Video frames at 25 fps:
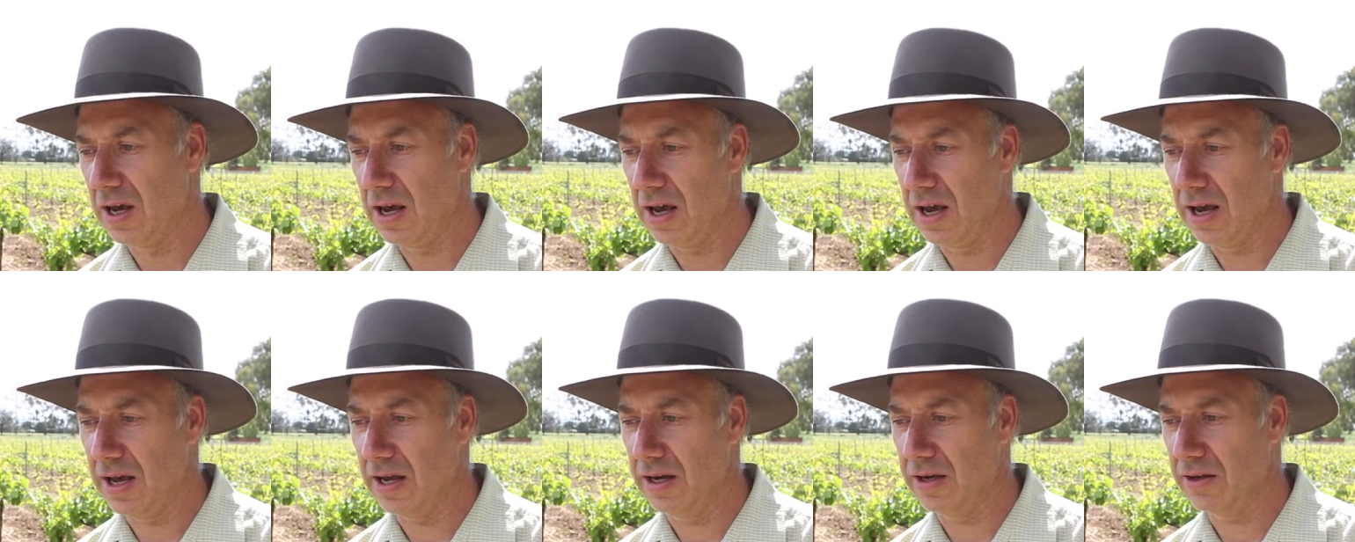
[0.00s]

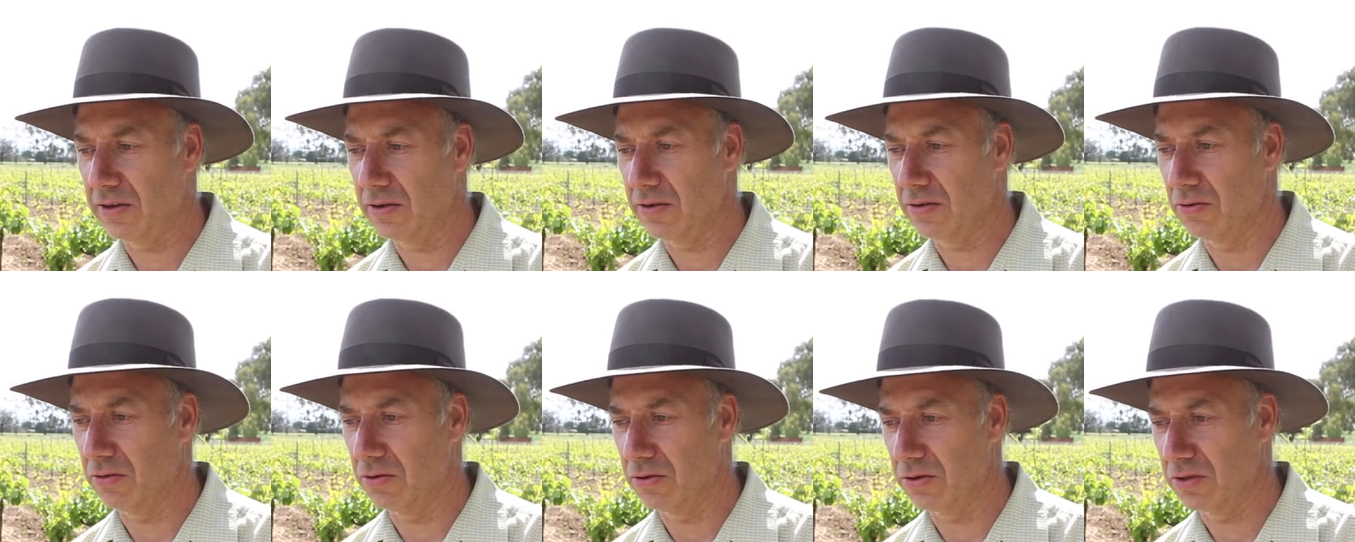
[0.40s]
and
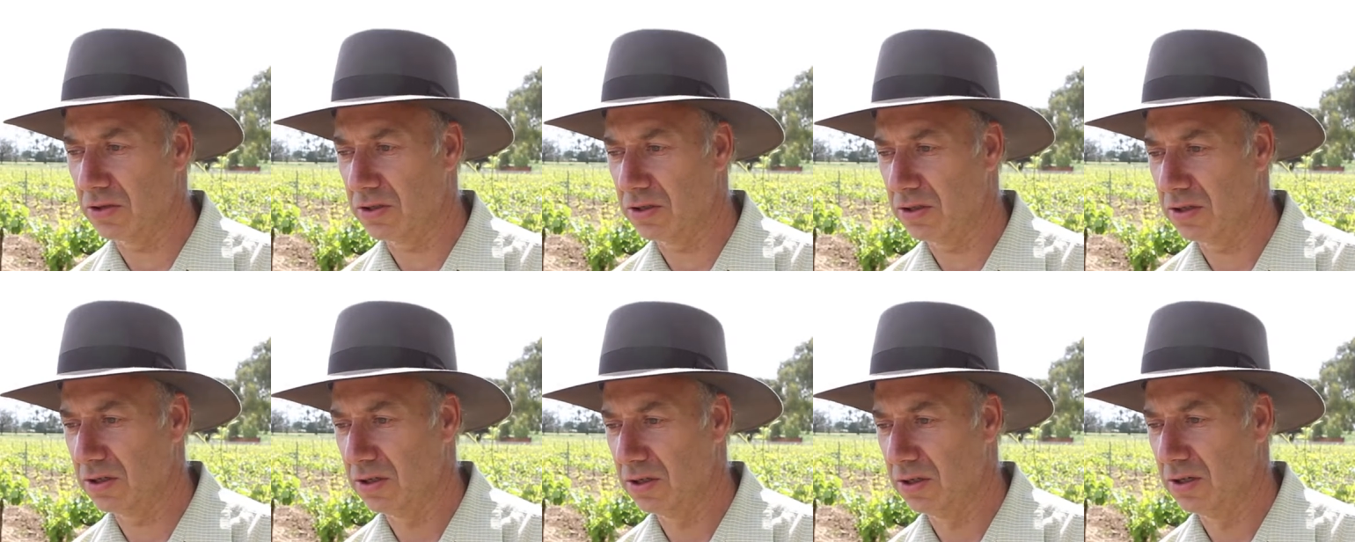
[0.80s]
of
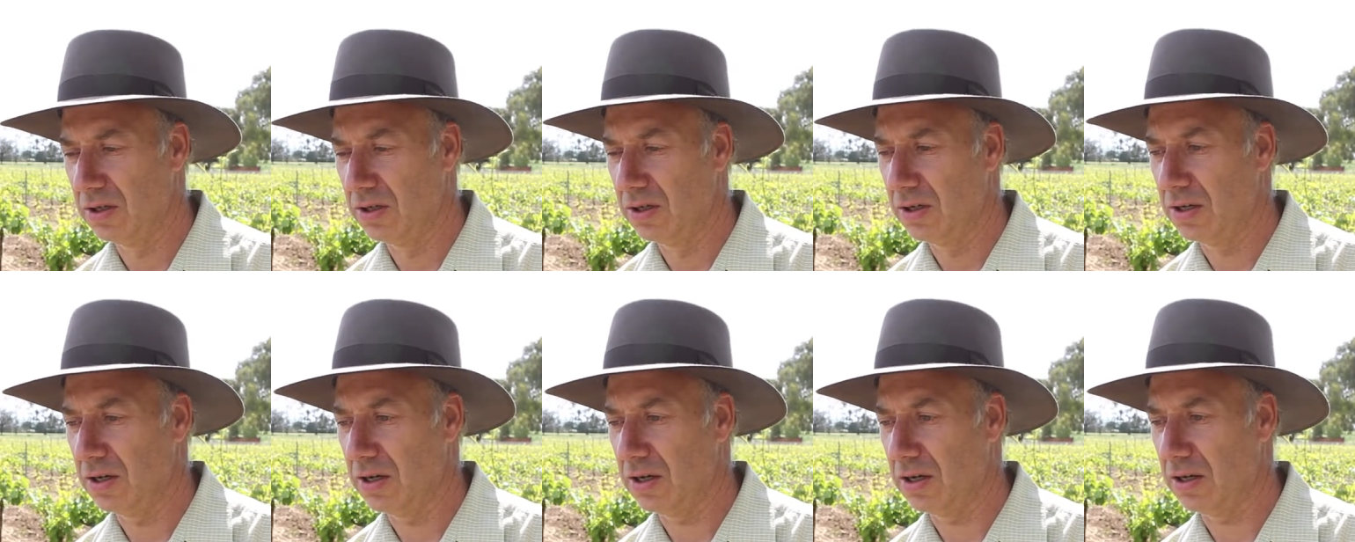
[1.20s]
course
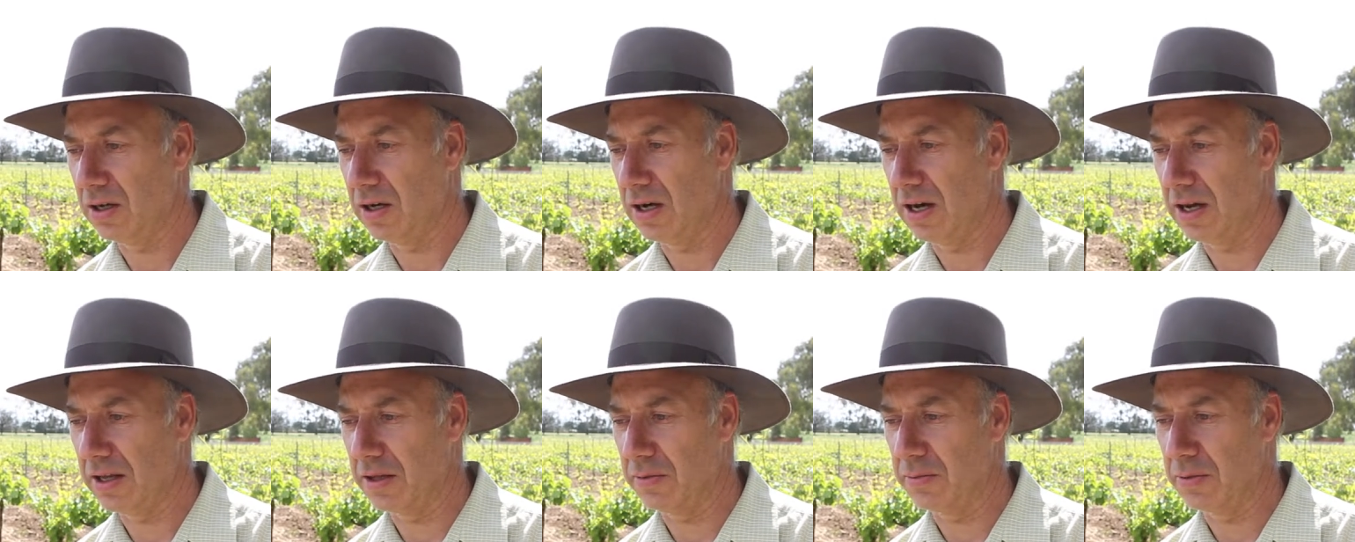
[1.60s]

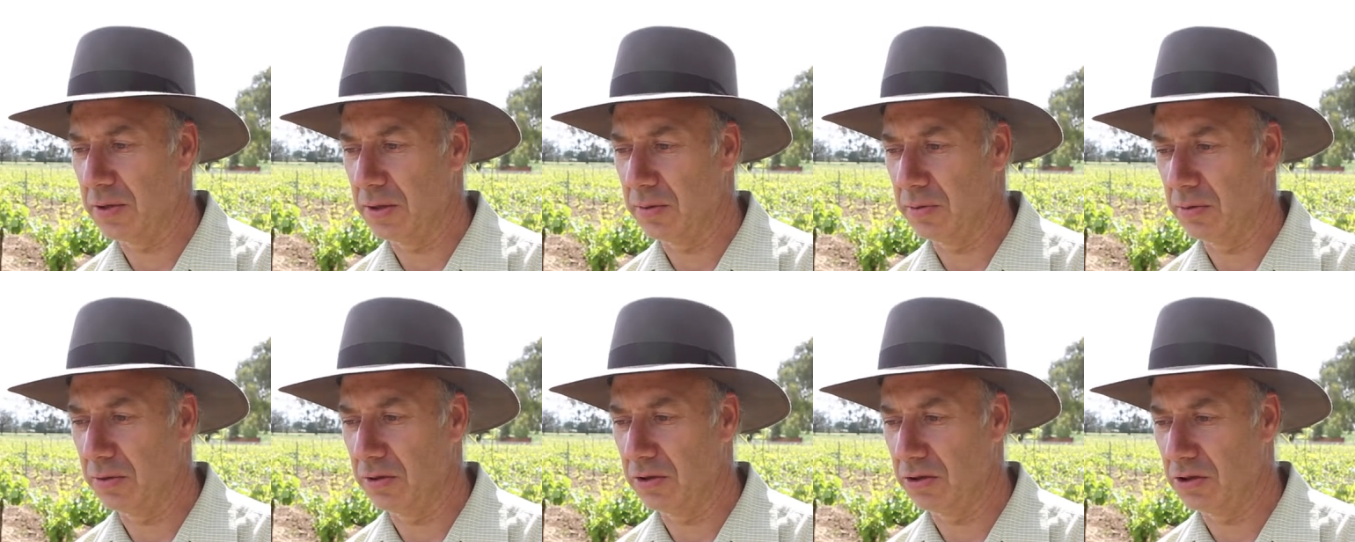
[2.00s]
other
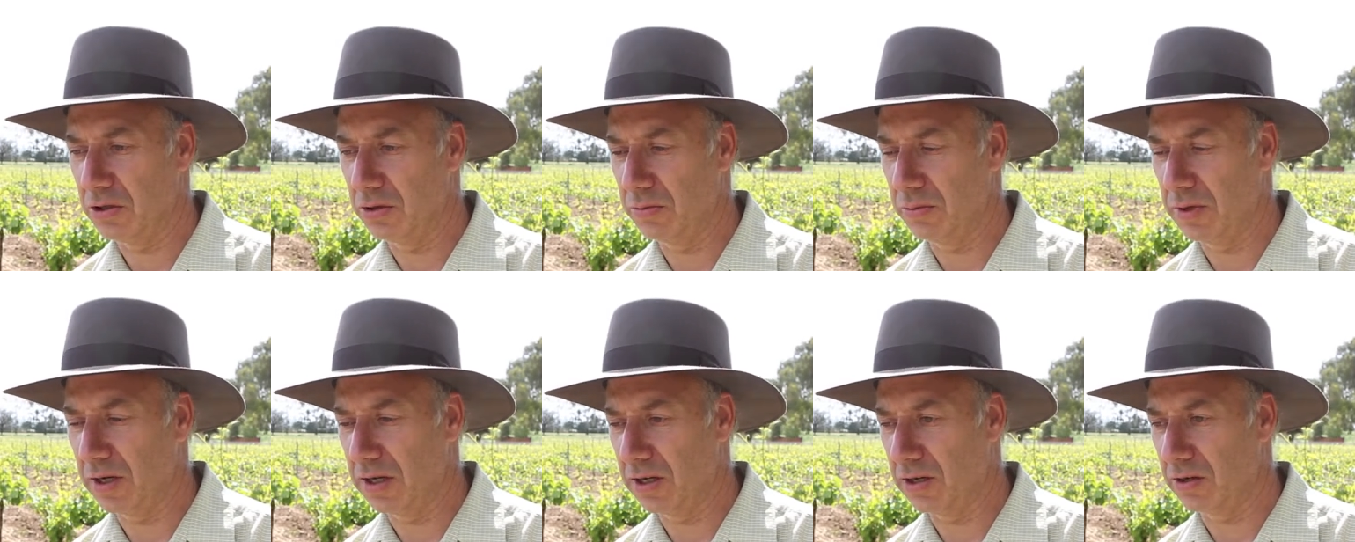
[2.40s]
people that
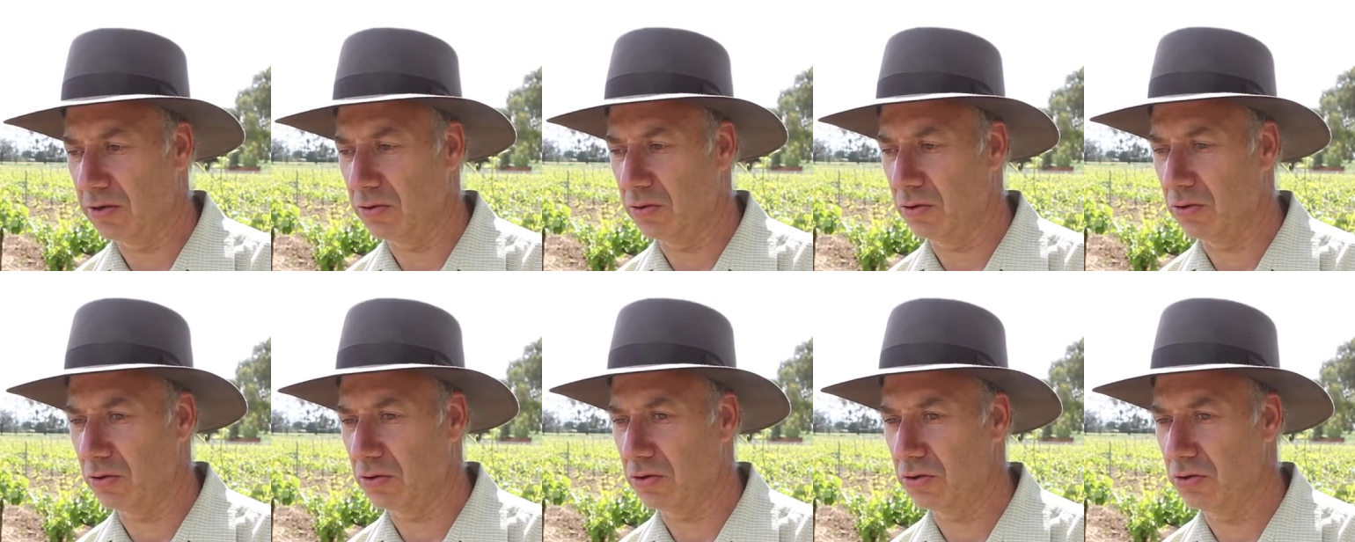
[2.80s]
you'll be able to
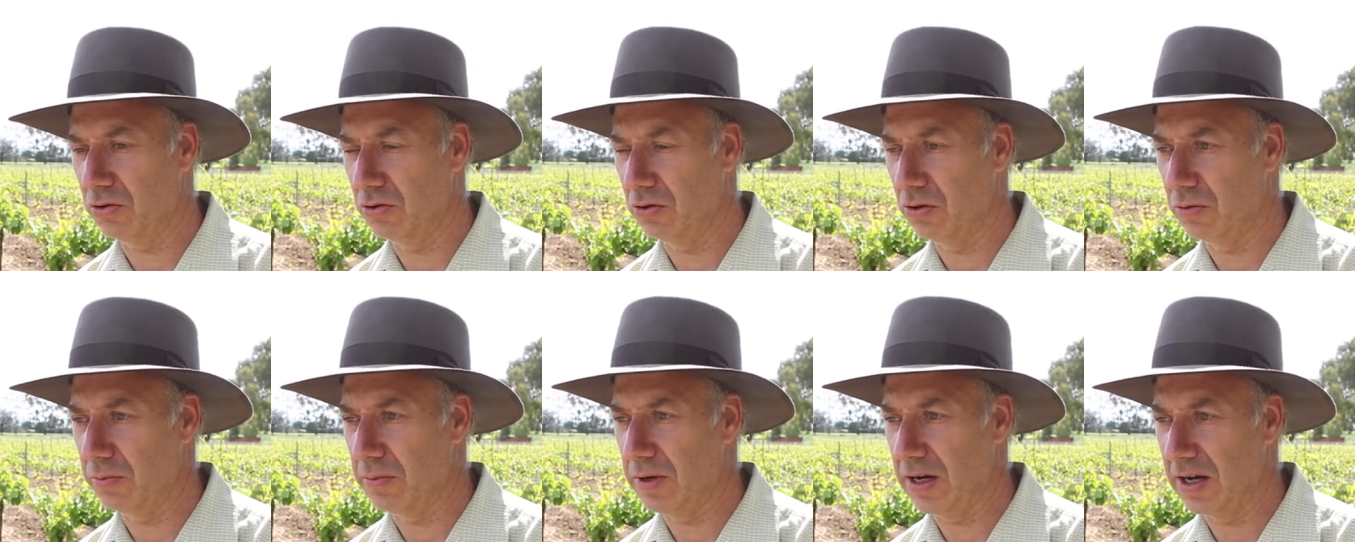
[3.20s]
talk
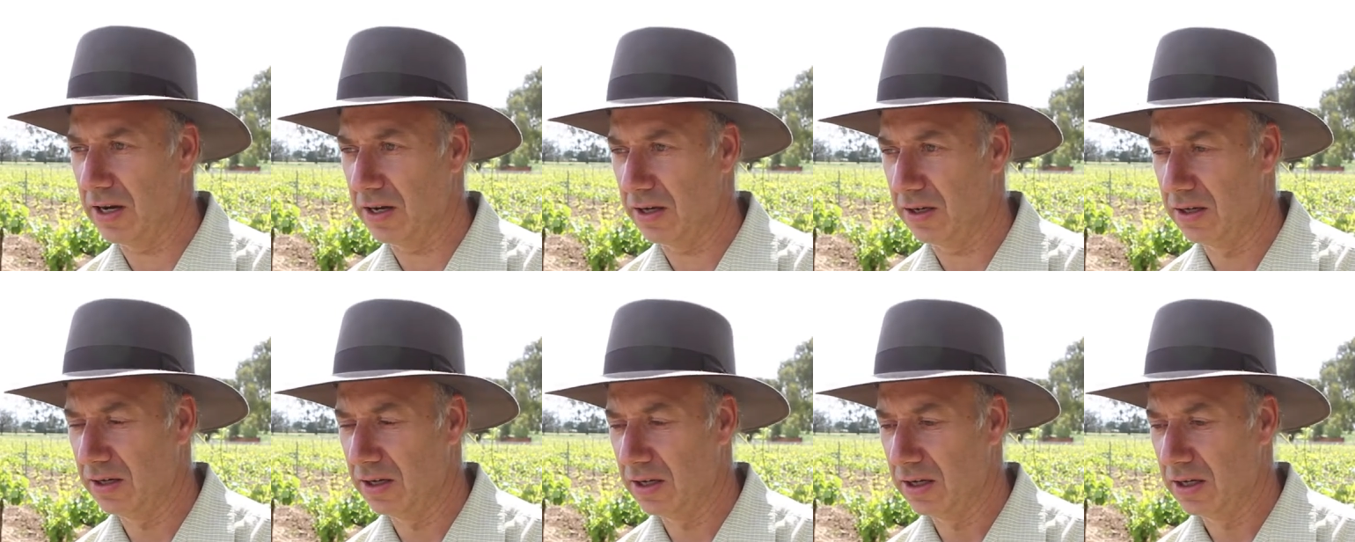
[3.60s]
to
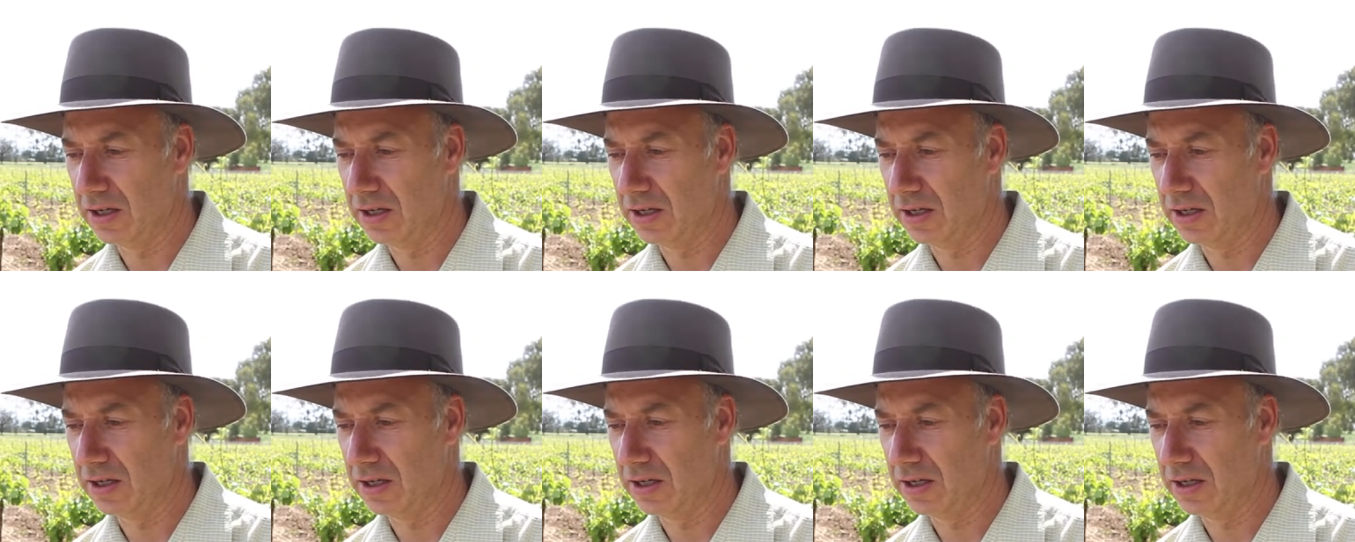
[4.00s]
about